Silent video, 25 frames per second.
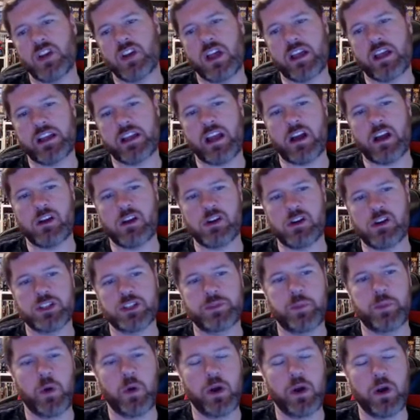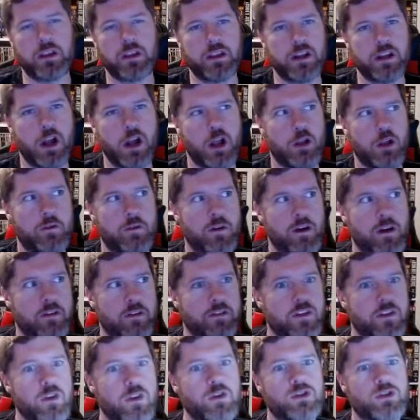So I like how you're spoiling all of our
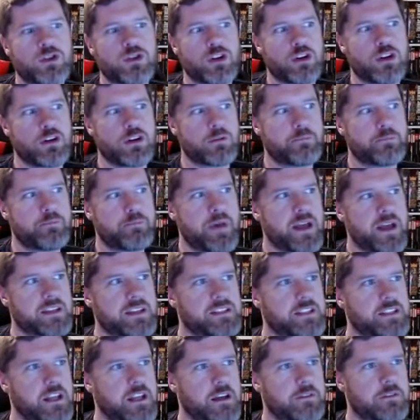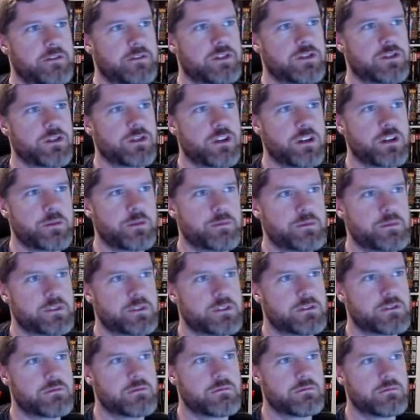future best of
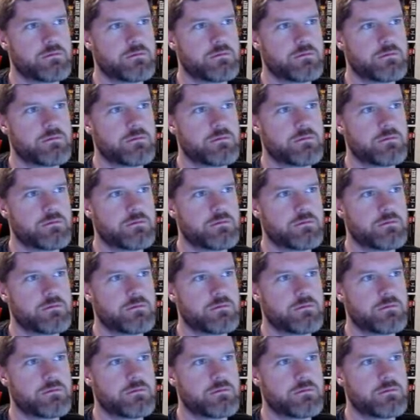streams.